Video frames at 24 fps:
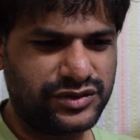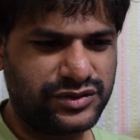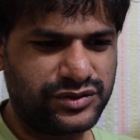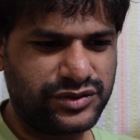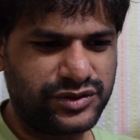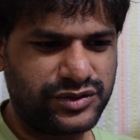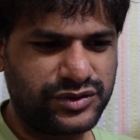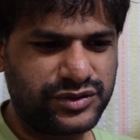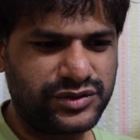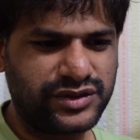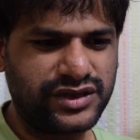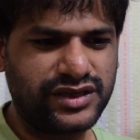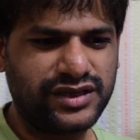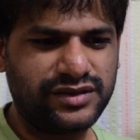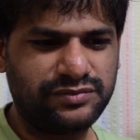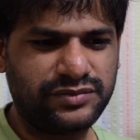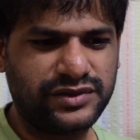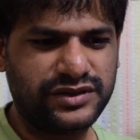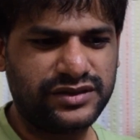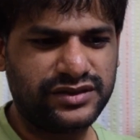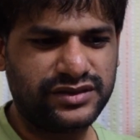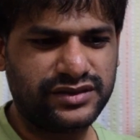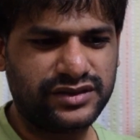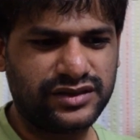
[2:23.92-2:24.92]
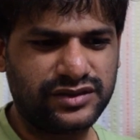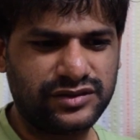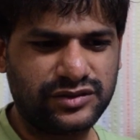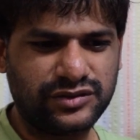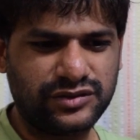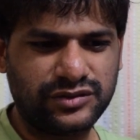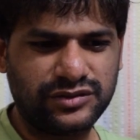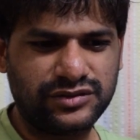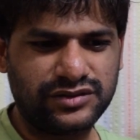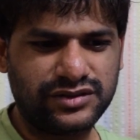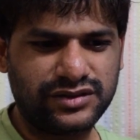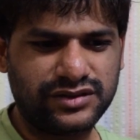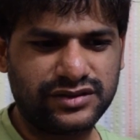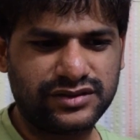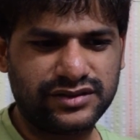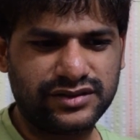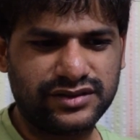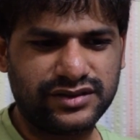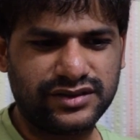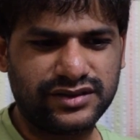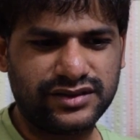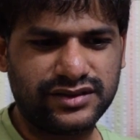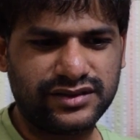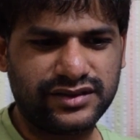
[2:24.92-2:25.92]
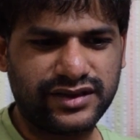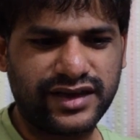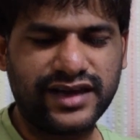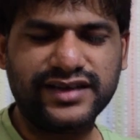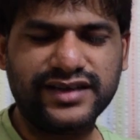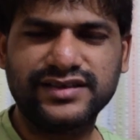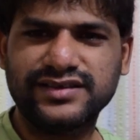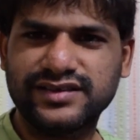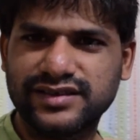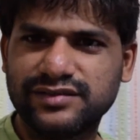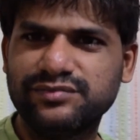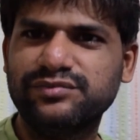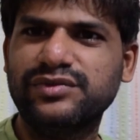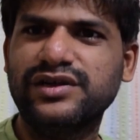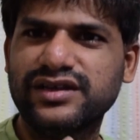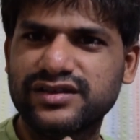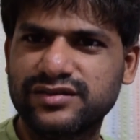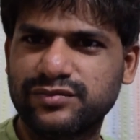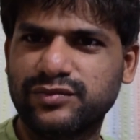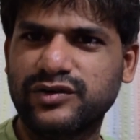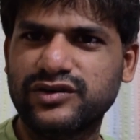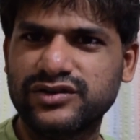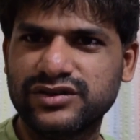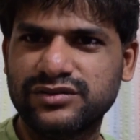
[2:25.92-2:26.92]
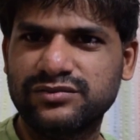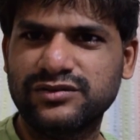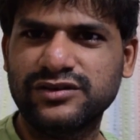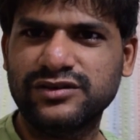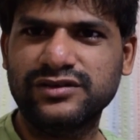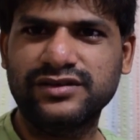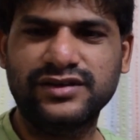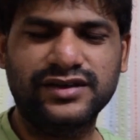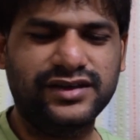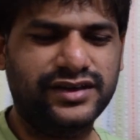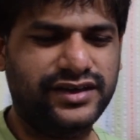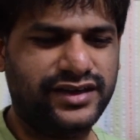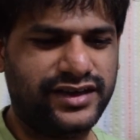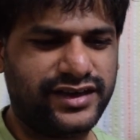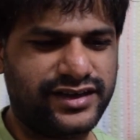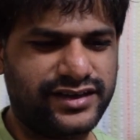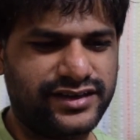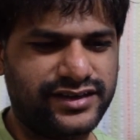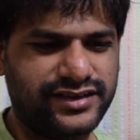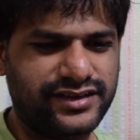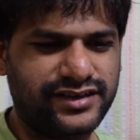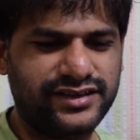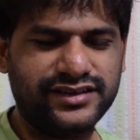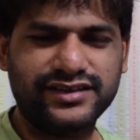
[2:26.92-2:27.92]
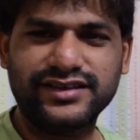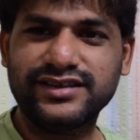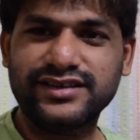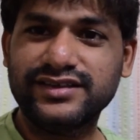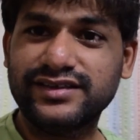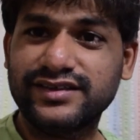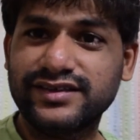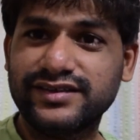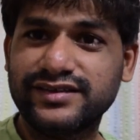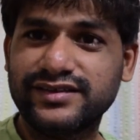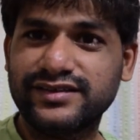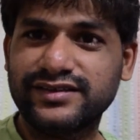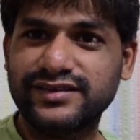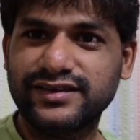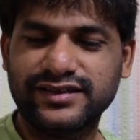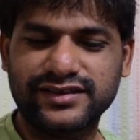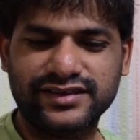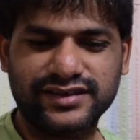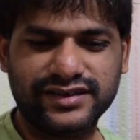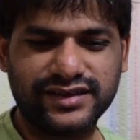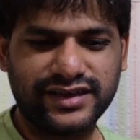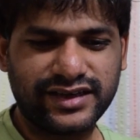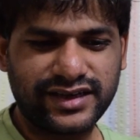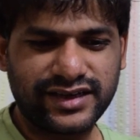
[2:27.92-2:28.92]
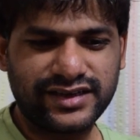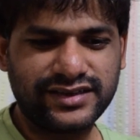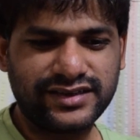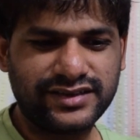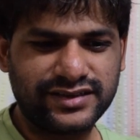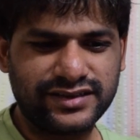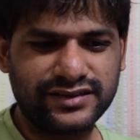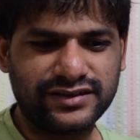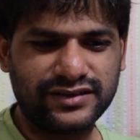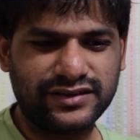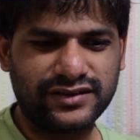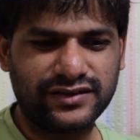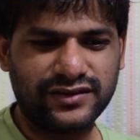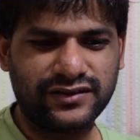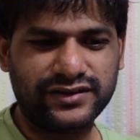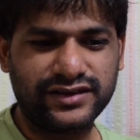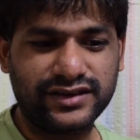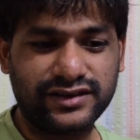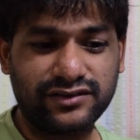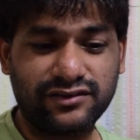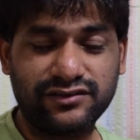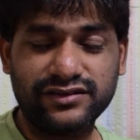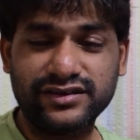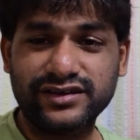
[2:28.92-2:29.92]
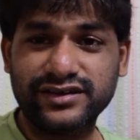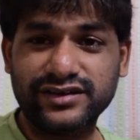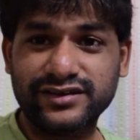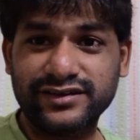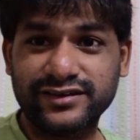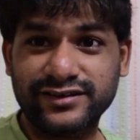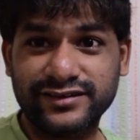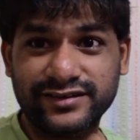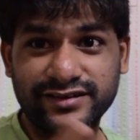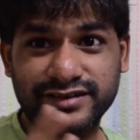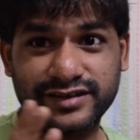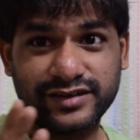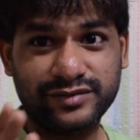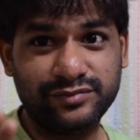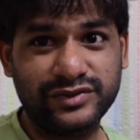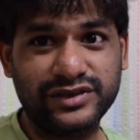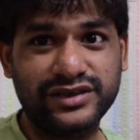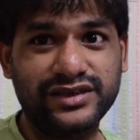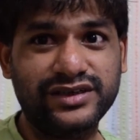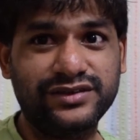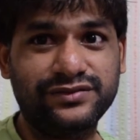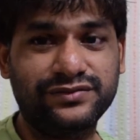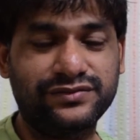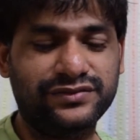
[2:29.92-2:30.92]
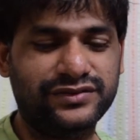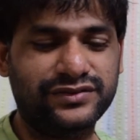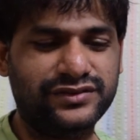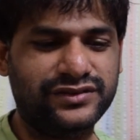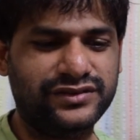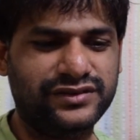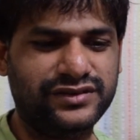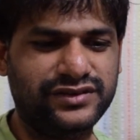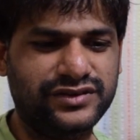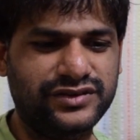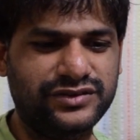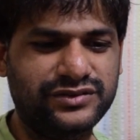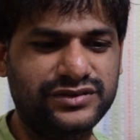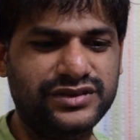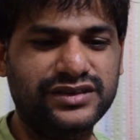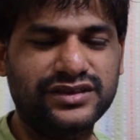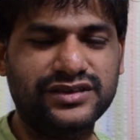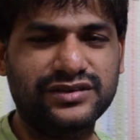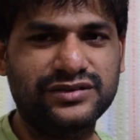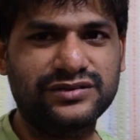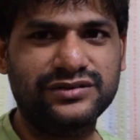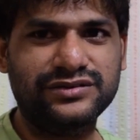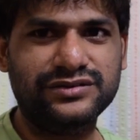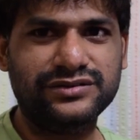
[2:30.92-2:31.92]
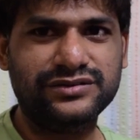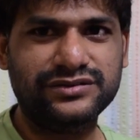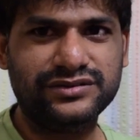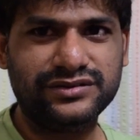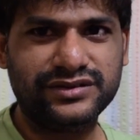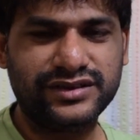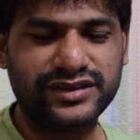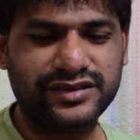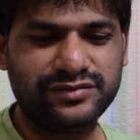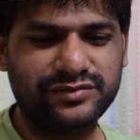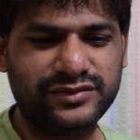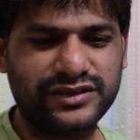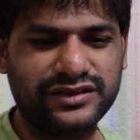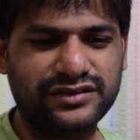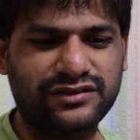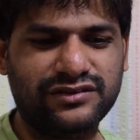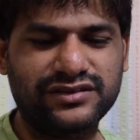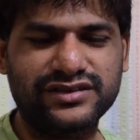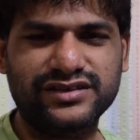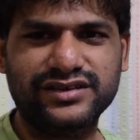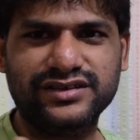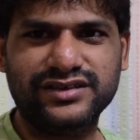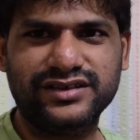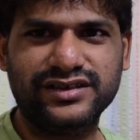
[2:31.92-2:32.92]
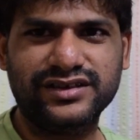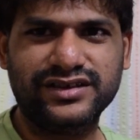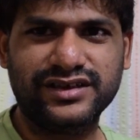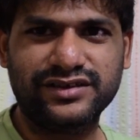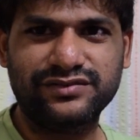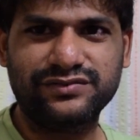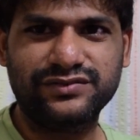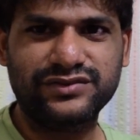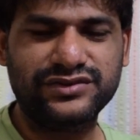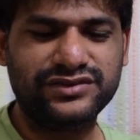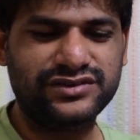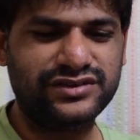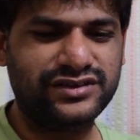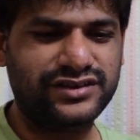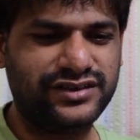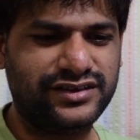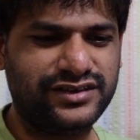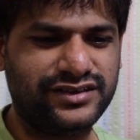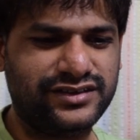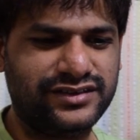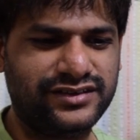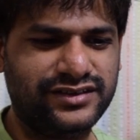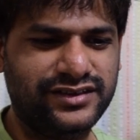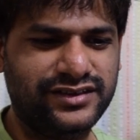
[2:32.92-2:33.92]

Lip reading: to keep the code as simple as possible, and in this case, on a contradictory belief, using a GOTO statement causes a confusion and